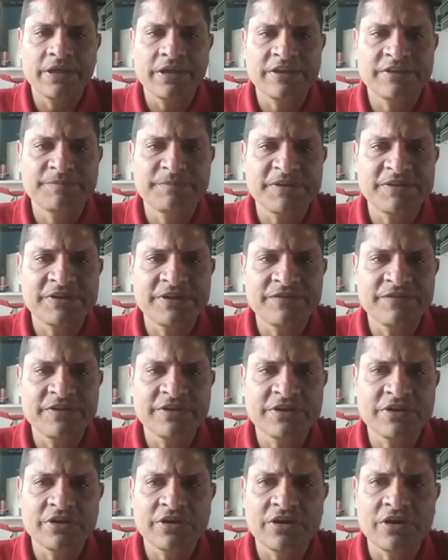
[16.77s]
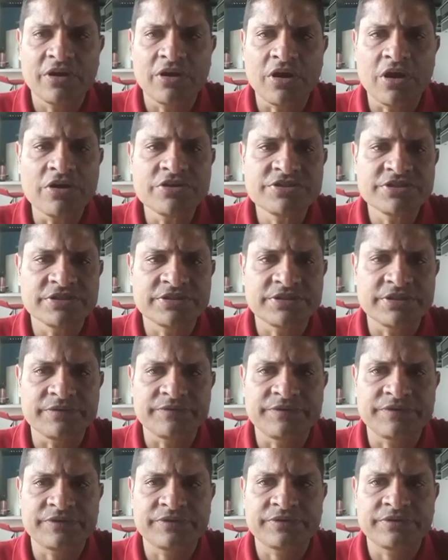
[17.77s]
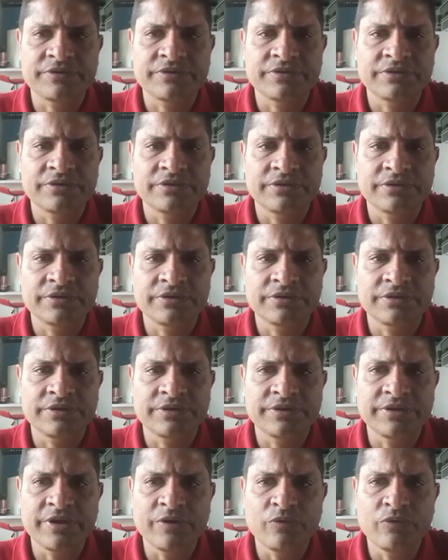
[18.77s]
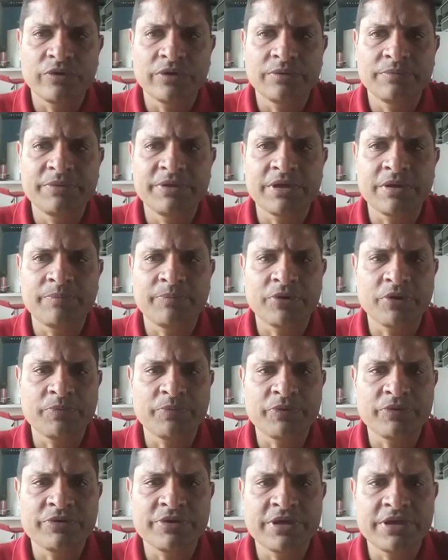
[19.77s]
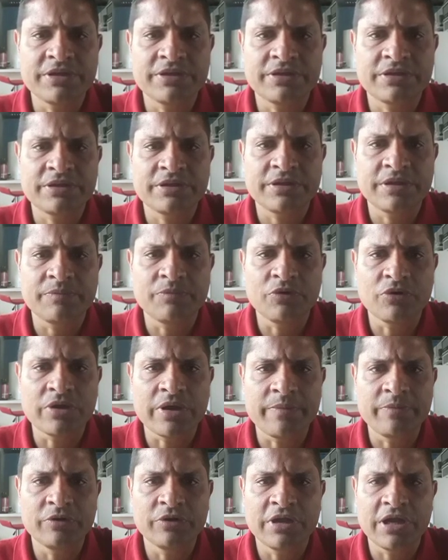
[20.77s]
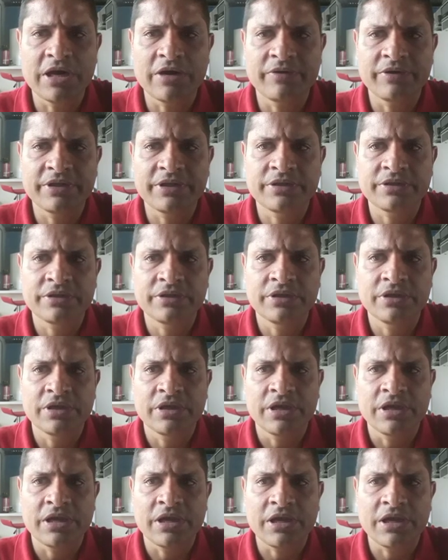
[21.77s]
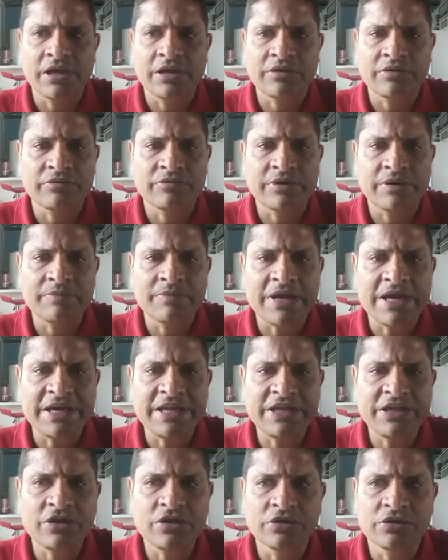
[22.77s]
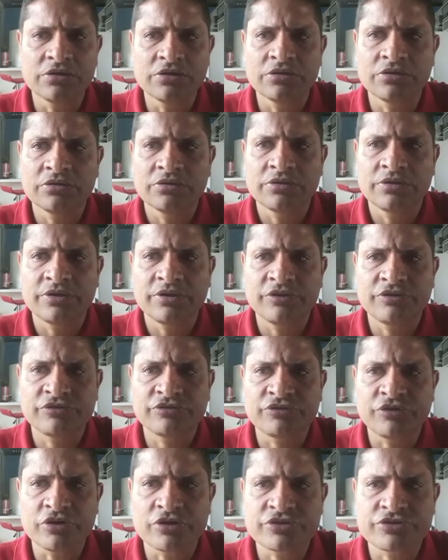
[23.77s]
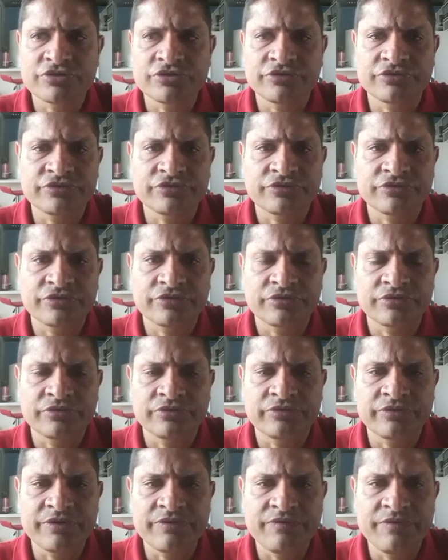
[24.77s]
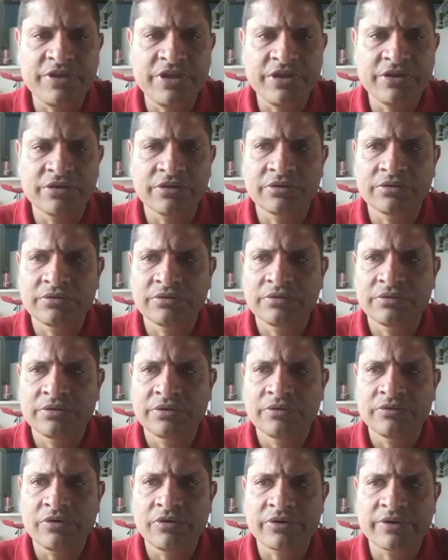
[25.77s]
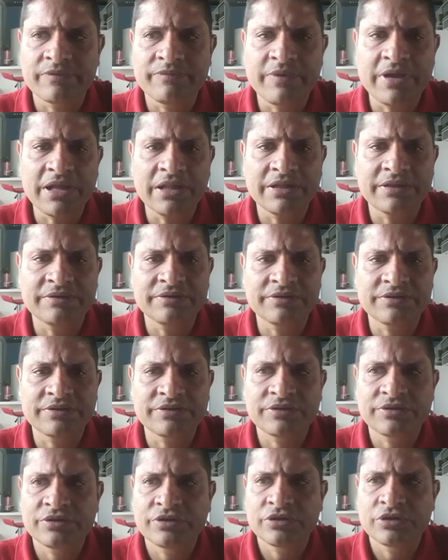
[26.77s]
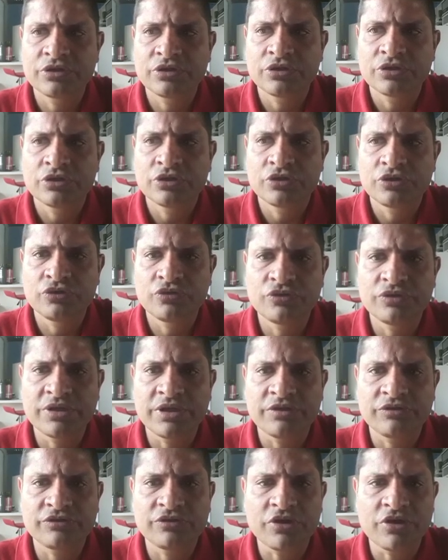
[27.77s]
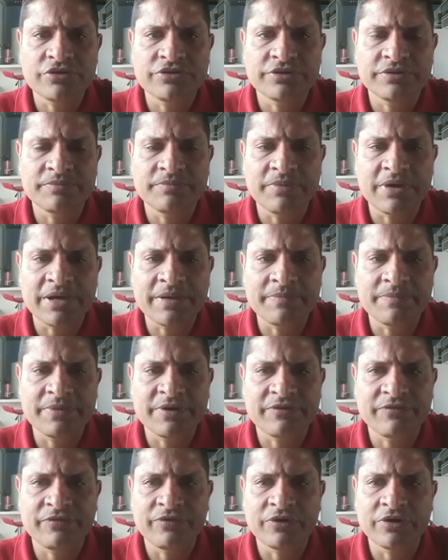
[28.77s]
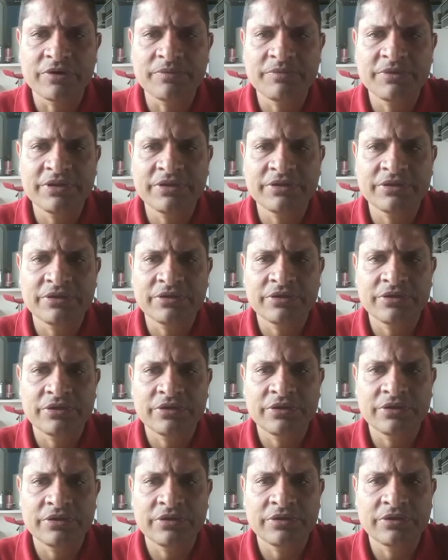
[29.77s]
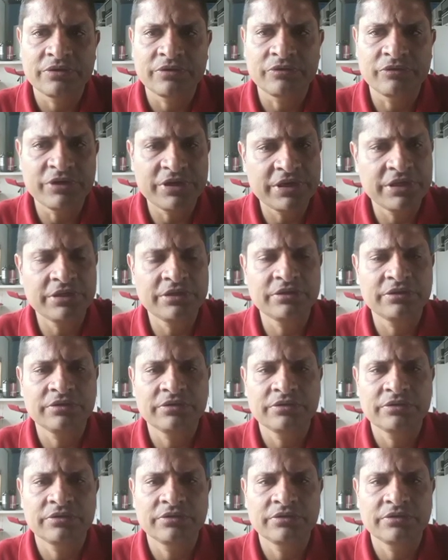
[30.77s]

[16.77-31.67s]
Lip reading: Specific adjectives: they will be appropriate the vocabulary and grammatical structures reveal or relevant to the subject by performing reading,